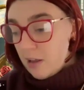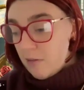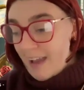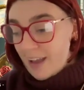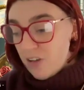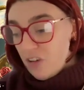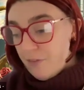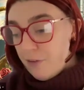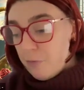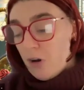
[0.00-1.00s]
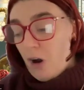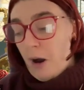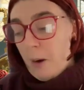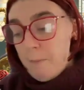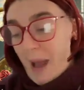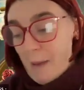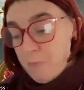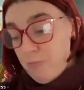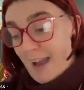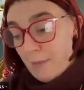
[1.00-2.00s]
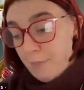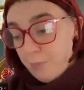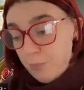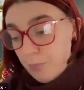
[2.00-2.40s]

erasure from court memory.